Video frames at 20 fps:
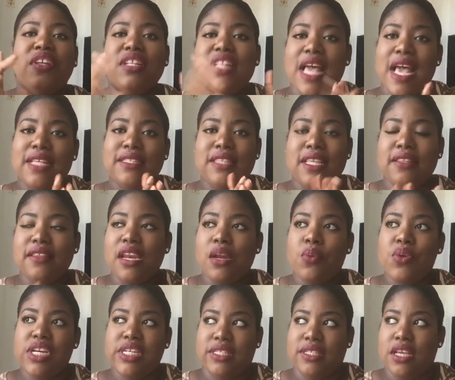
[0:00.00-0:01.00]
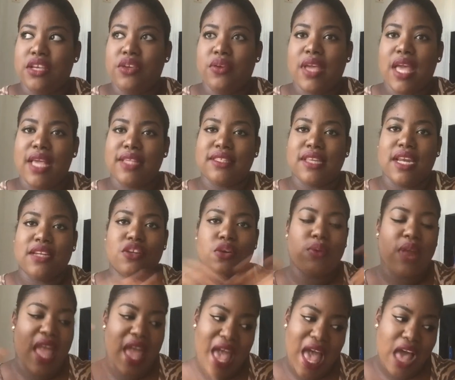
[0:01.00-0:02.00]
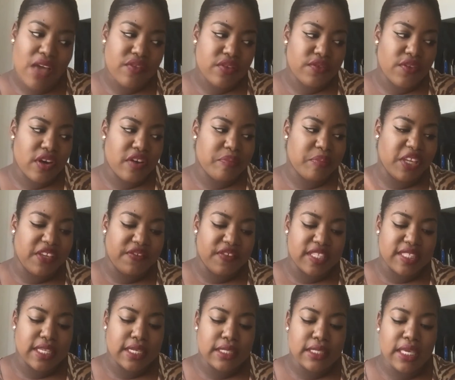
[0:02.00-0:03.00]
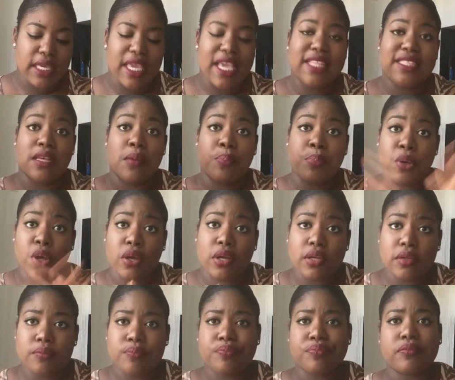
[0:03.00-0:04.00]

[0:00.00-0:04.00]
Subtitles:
the last thing that I want to tell you guys that I don't have in front of me physically is a book.